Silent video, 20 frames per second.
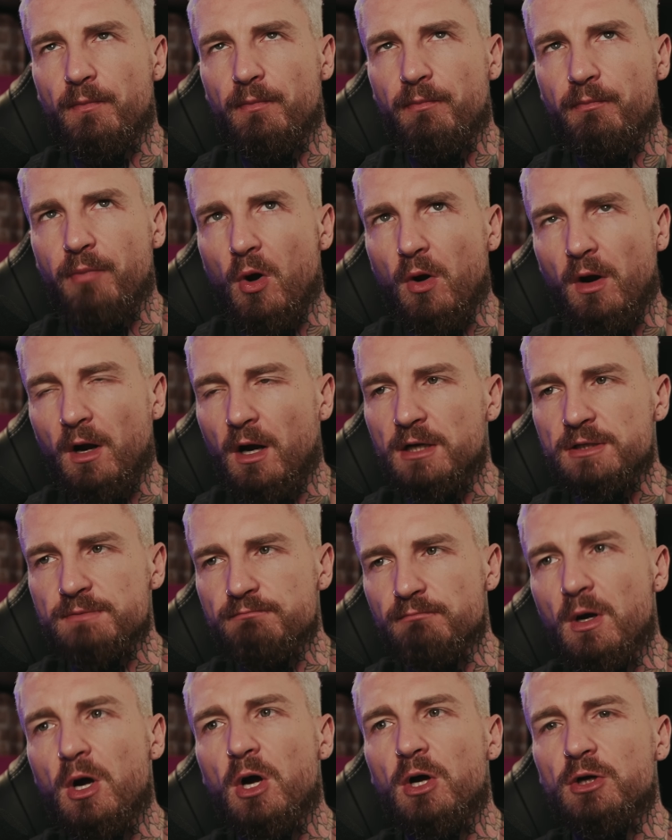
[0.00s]
podcast
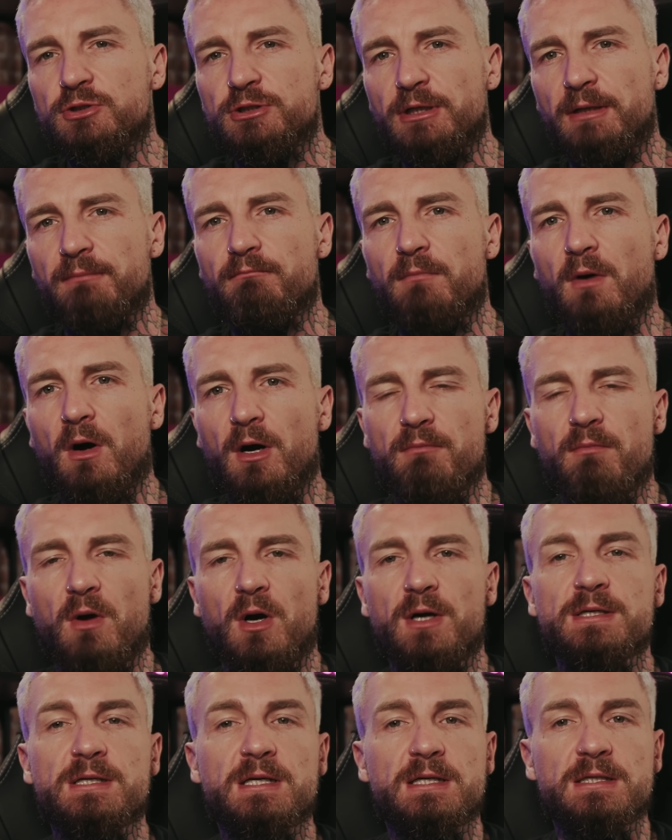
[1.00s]
merch in my
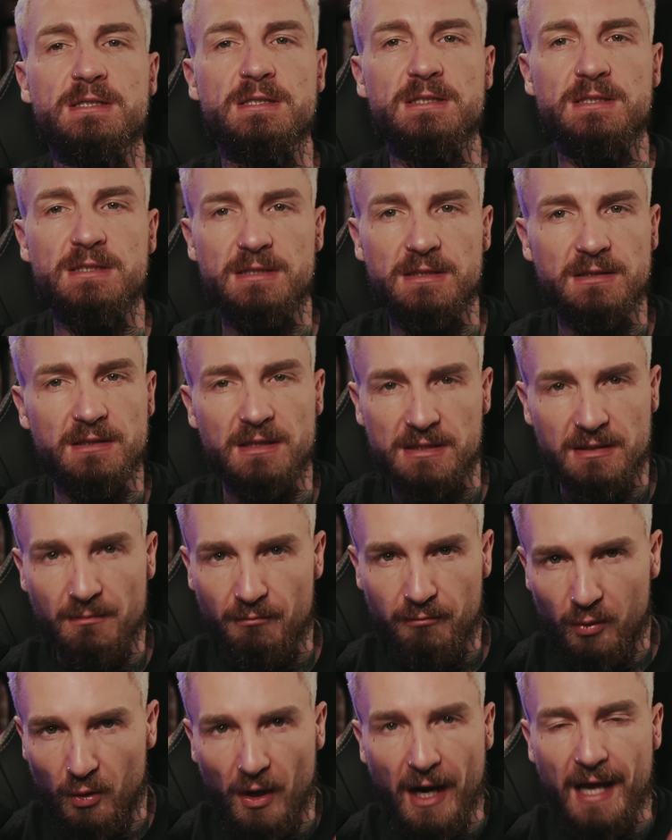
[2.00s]
mind. It's a
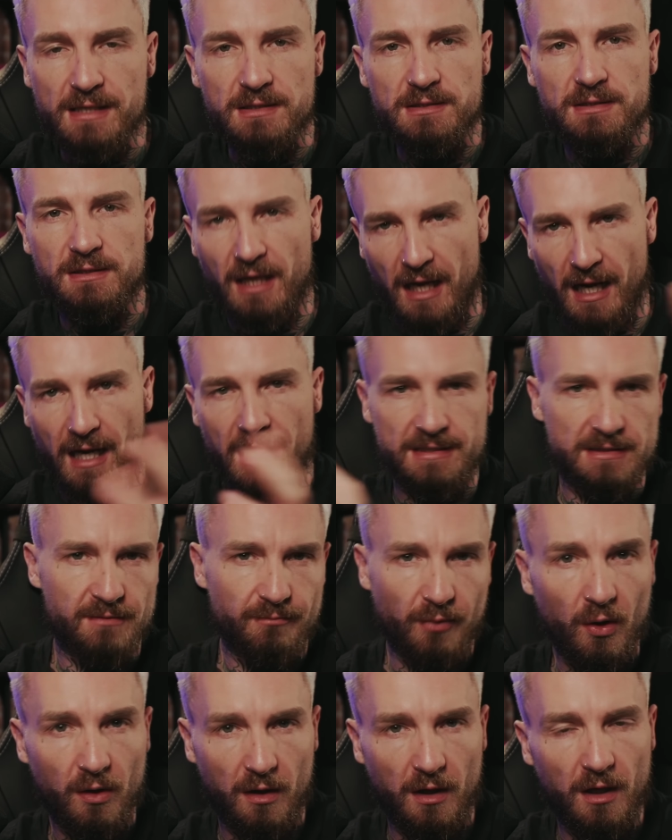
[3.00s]
brand that has a
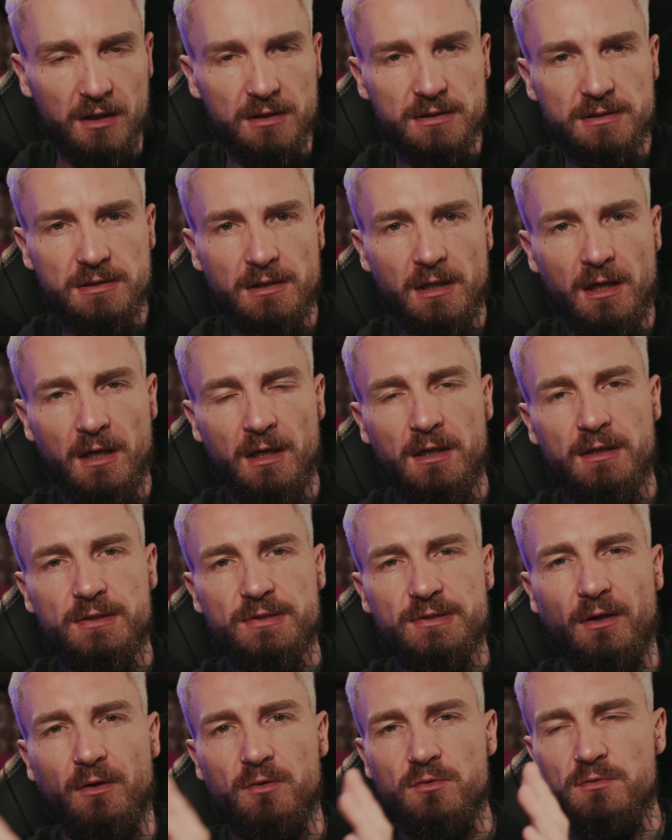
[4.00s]
podcast.
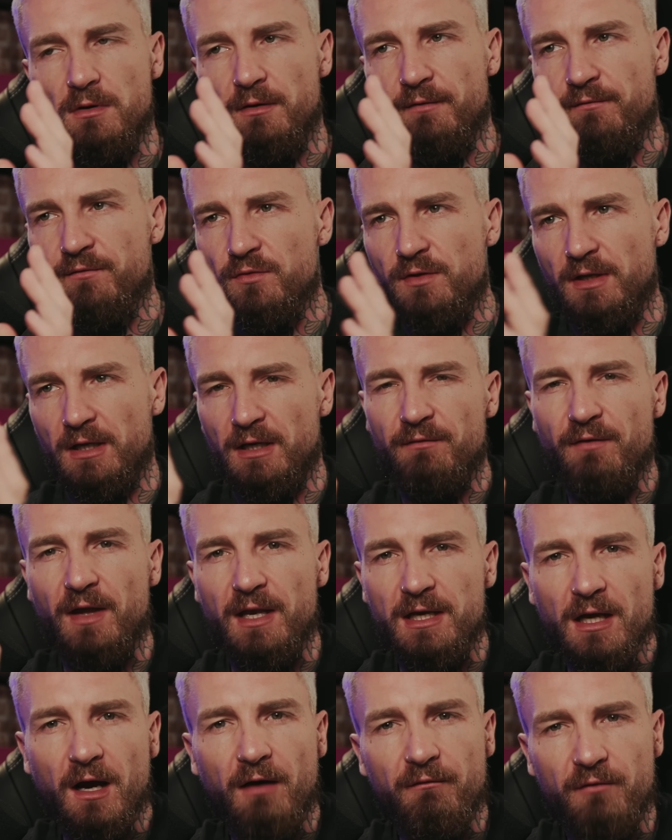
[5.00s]
So if you think of
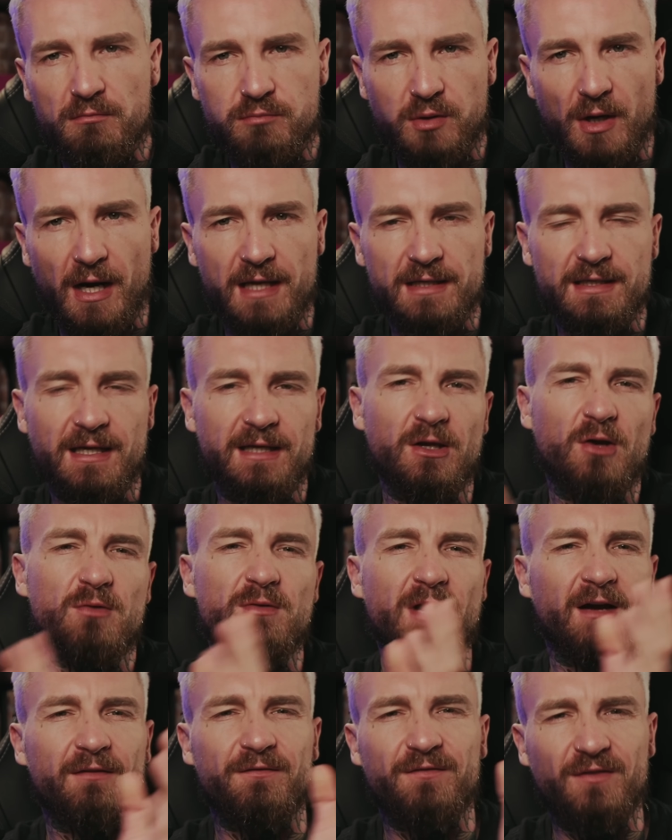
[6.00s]
any other brand, they
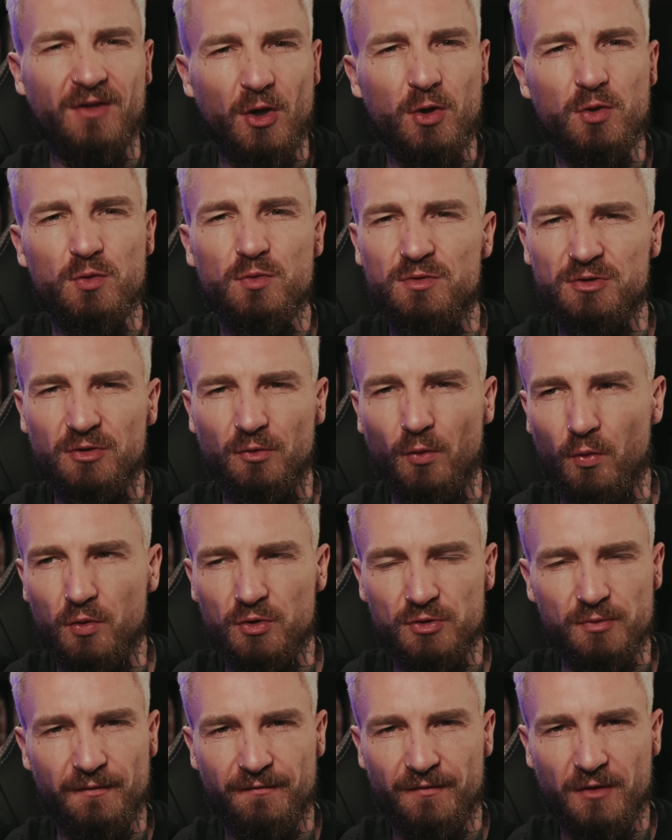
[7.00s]
don't have 2
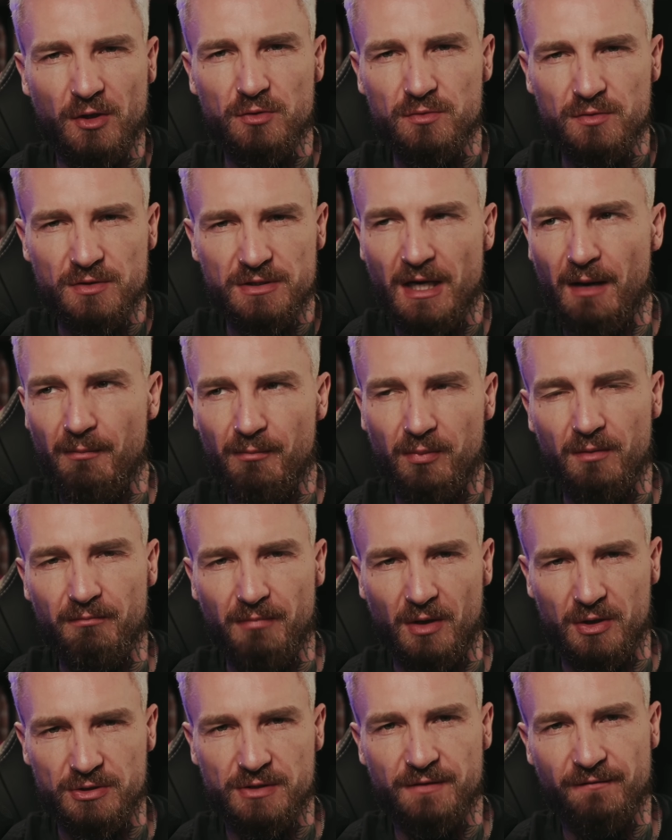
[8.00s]
stores with 2 separate
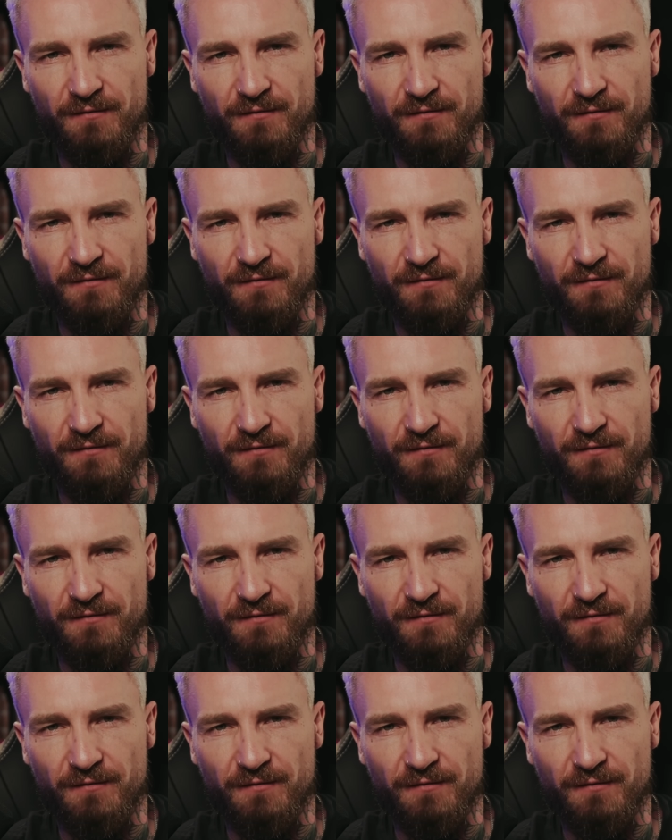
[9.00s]
bunch of